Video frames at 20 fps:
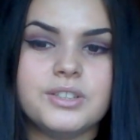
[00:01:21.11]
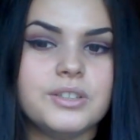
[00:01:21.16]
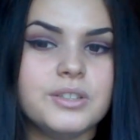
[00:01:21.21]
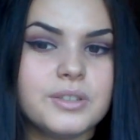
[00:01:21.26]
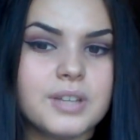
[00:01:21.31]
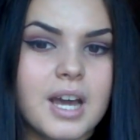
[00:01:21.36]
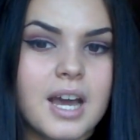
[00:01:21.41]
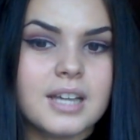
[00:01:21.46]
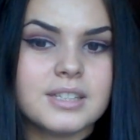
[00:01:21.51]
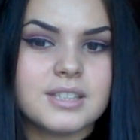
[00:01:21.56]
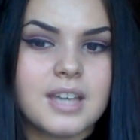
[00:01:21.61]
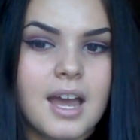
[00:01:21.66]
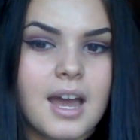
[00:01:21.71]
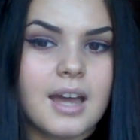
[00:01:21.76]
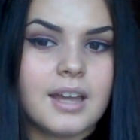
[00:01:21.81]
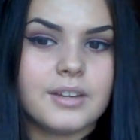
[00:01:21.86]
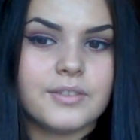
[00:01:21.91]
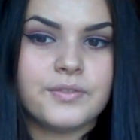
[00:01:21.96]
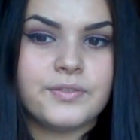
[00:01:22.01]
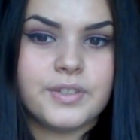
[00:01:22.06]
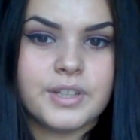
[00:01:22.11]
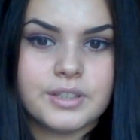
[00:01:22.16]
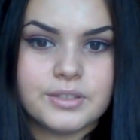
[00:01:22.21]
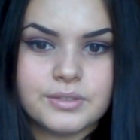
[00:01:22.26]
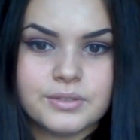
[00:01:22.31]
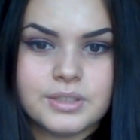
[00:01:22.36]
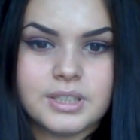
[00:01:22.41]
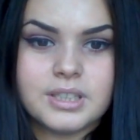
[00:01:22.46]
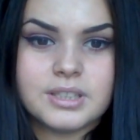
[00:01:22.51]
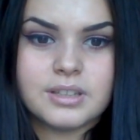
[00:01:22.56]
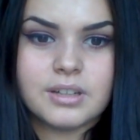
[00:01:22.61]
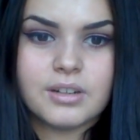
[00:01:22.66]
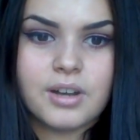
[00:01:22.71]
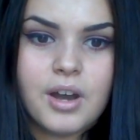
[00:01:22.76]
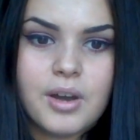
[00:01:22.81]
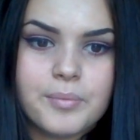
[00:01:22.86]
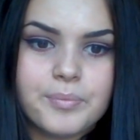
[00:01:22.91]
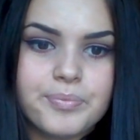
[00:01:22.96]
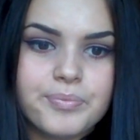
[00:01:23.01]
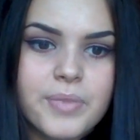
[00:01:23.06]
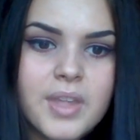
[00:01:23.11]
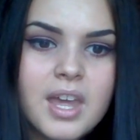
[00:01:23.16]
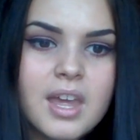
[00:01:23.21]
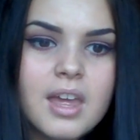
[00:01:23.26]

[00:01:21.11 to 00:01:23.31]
UCAS and FeelUnique.com.